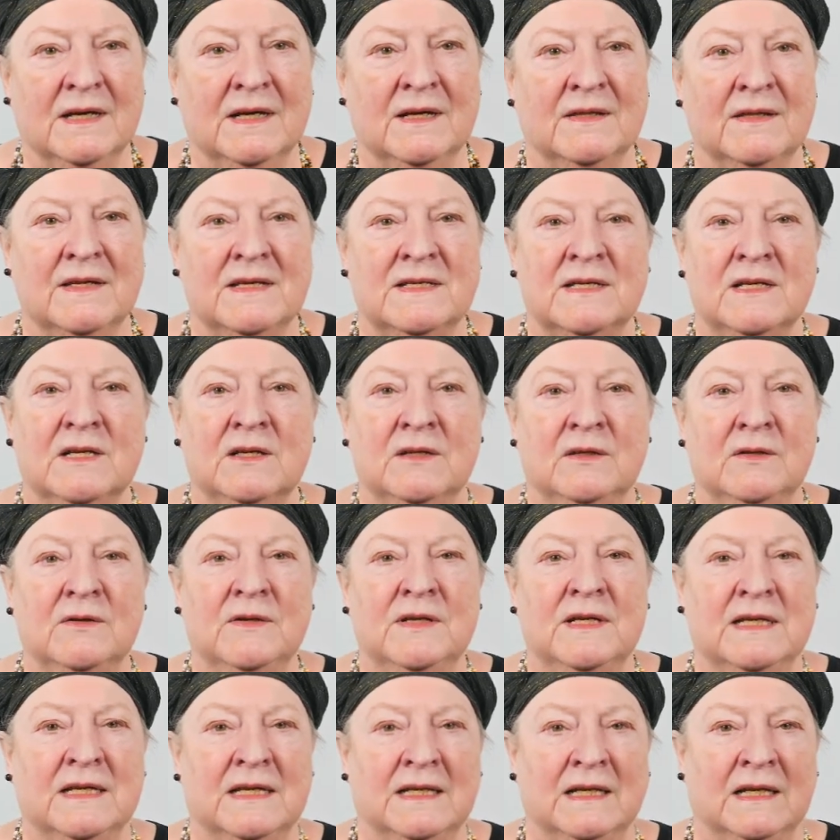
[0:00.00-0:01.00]
This
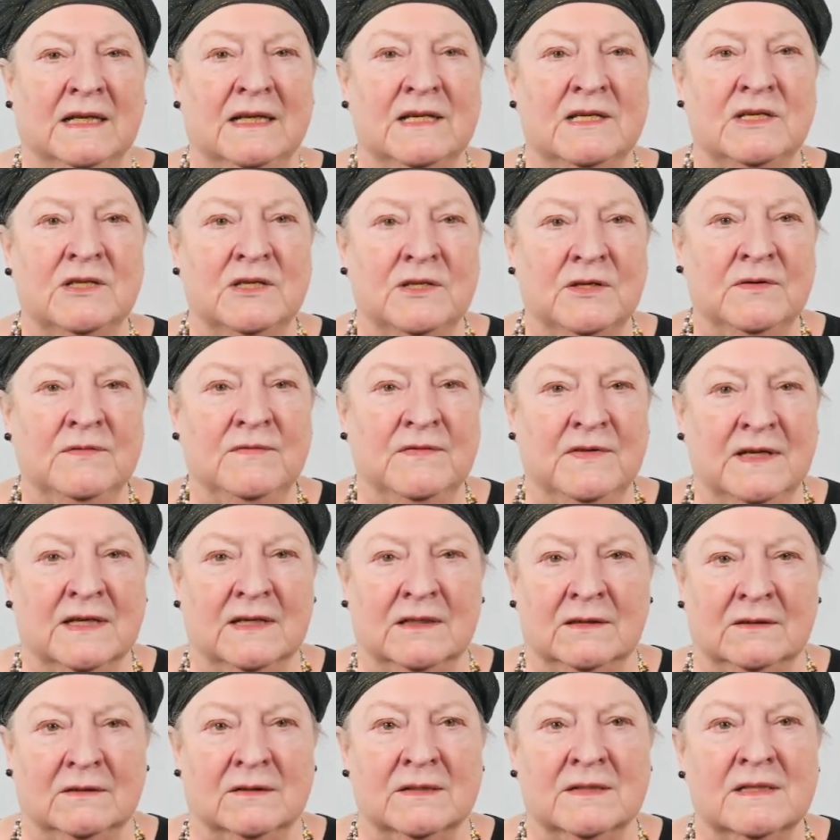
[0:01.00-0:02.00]
included at least 2
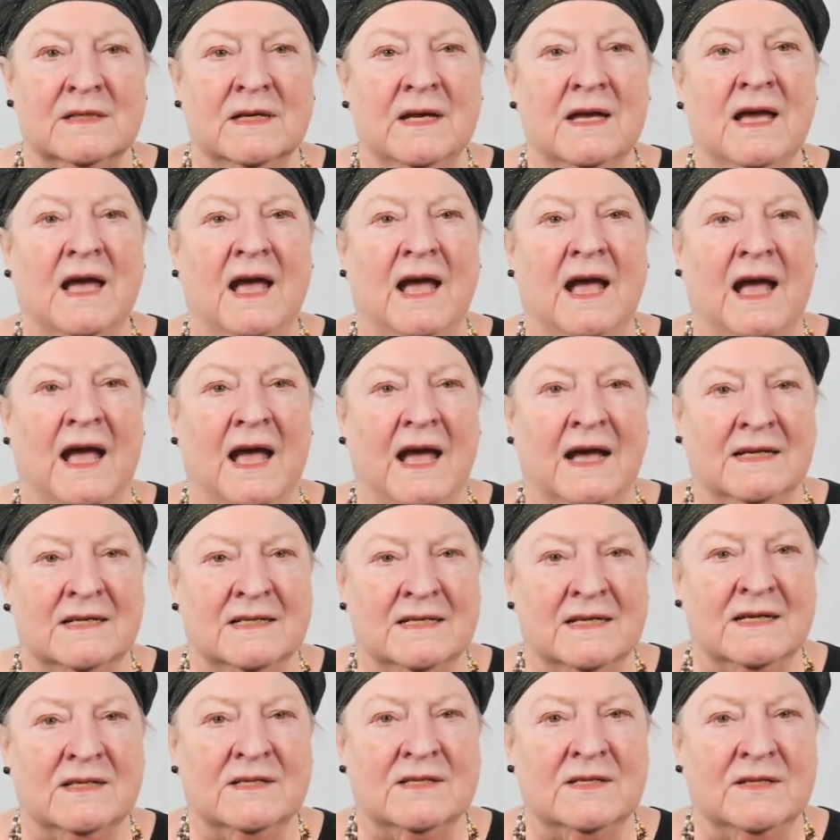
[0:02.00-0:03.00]
vehicles,
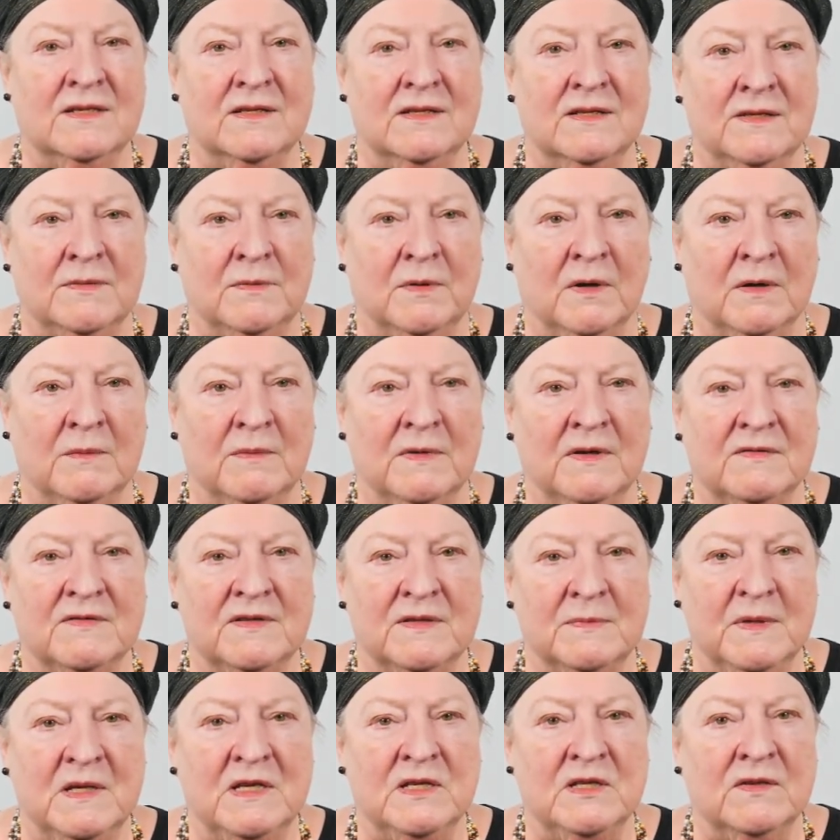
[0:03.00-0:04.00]
access to the Department of
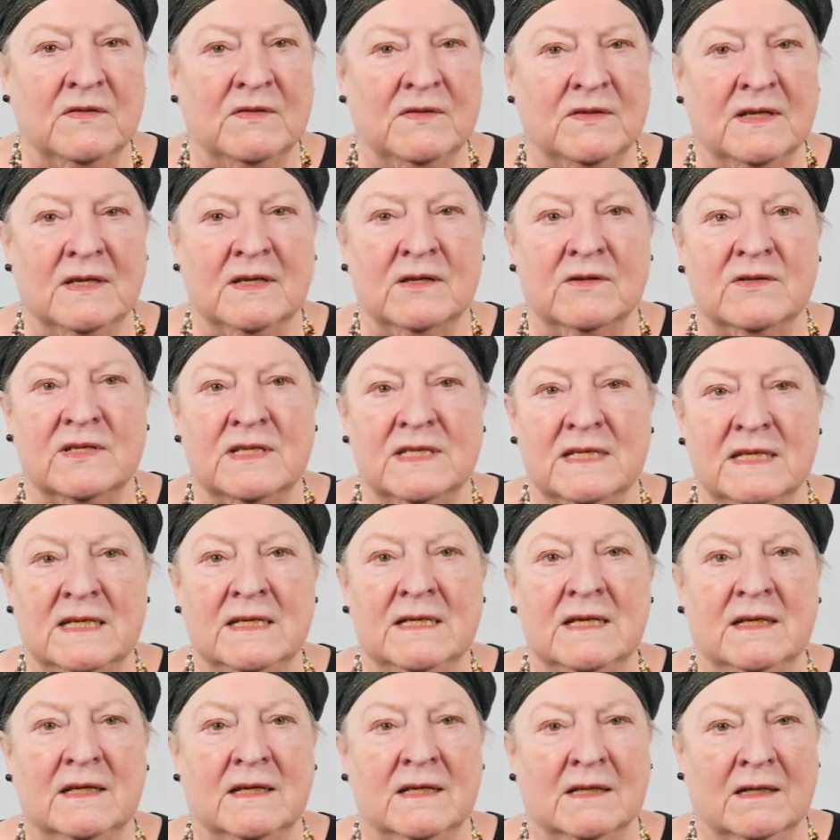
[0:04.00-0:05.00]
Speech and Theater's
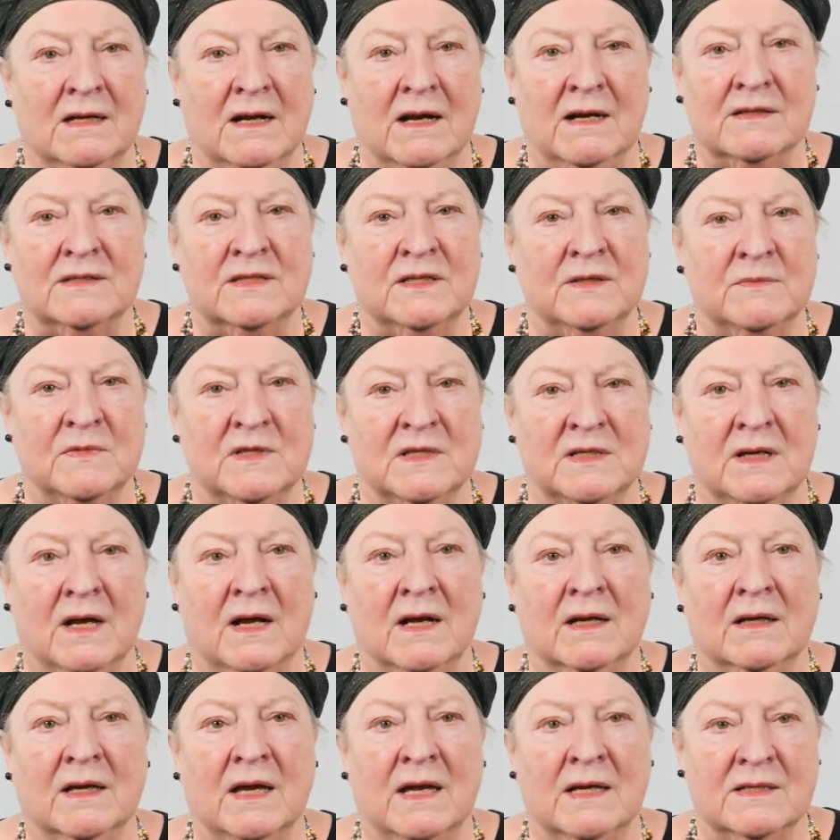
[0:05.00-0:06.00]
scenic and costume
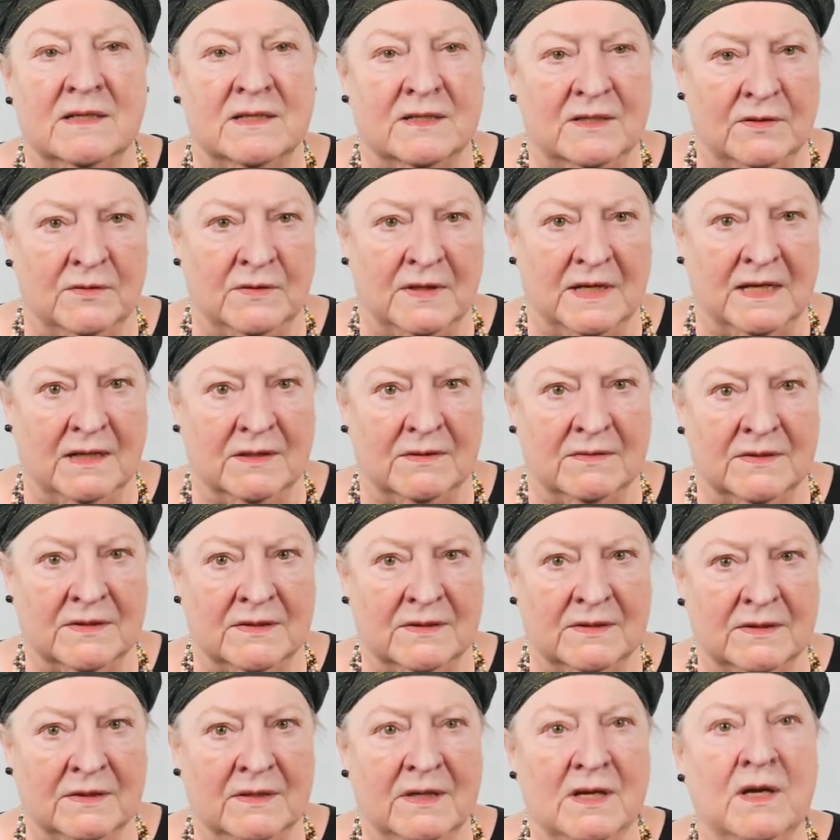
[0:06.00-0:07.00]
stock and
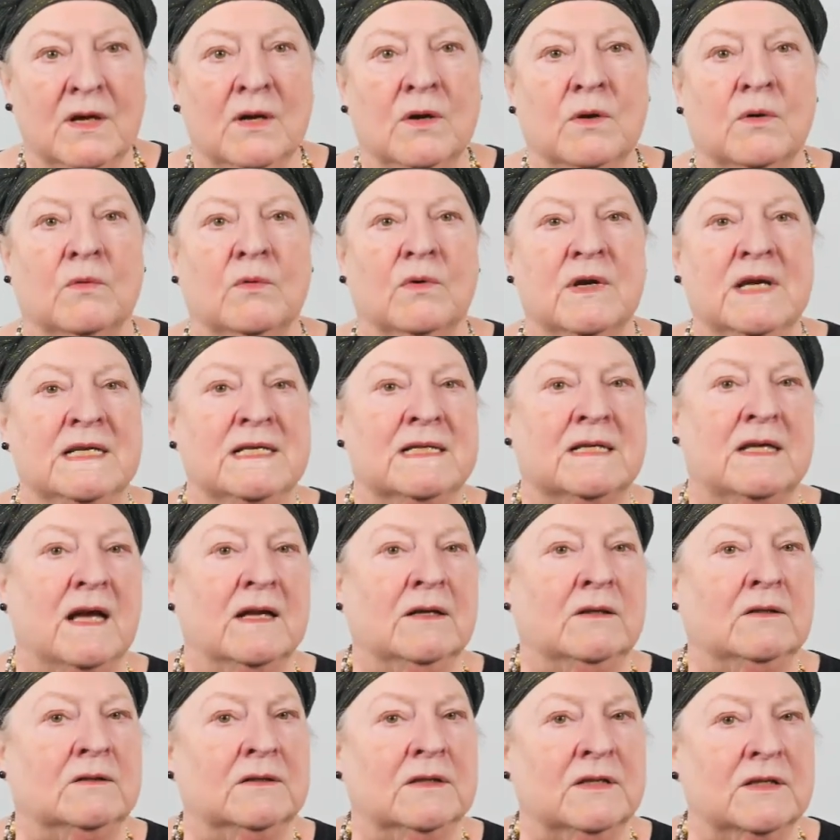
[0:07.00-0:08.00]
studios,
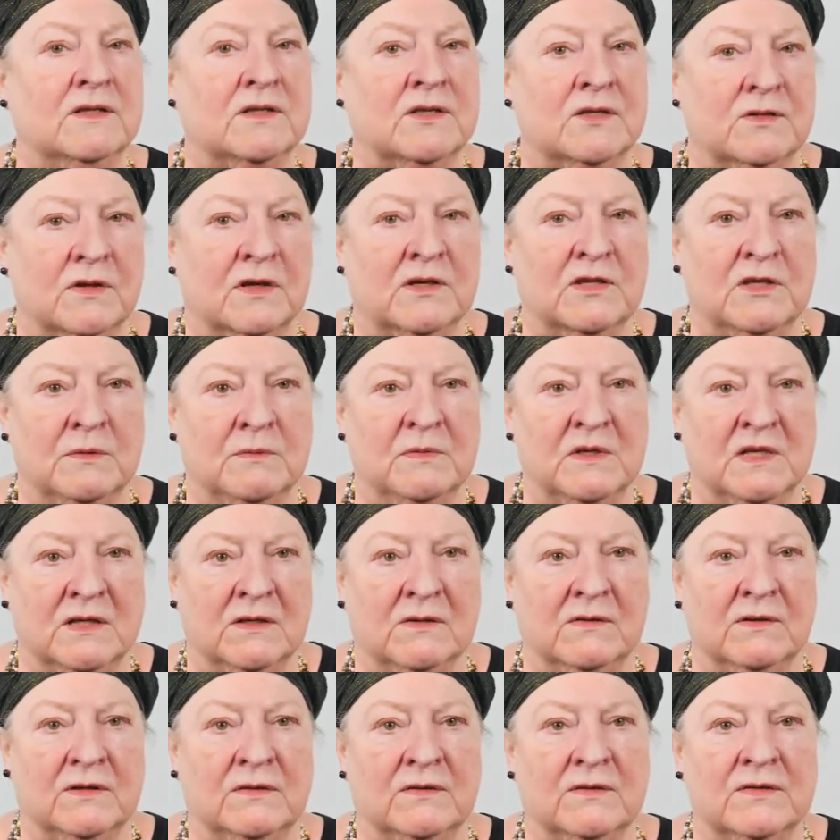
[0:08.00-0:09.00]
recycled construction
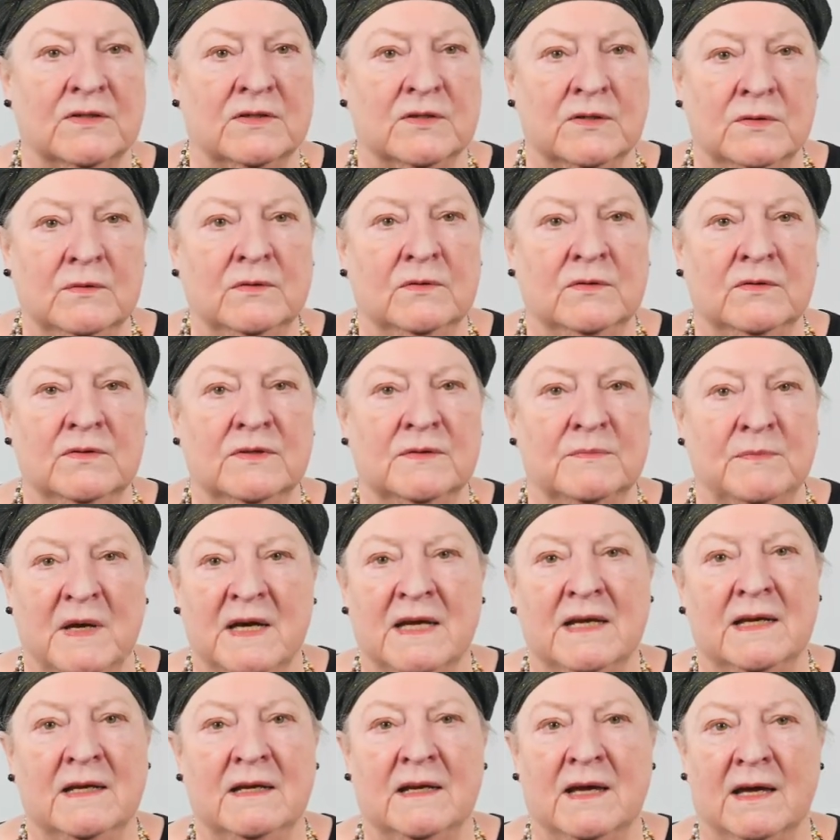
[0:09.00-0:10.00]
materials, tools,
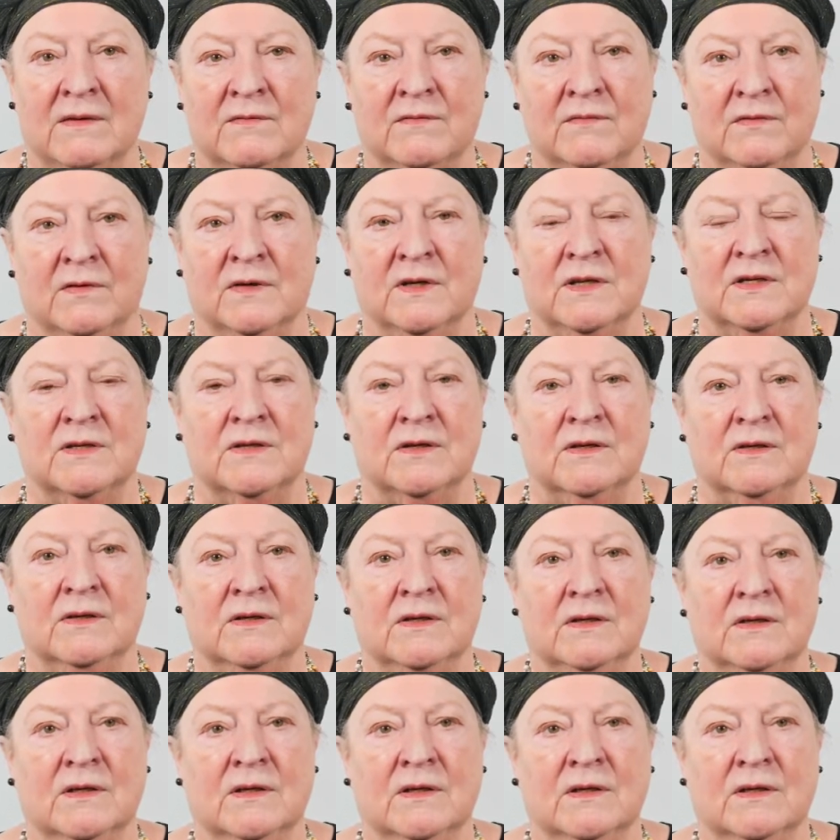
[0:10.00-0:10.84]
bedding, and furniture.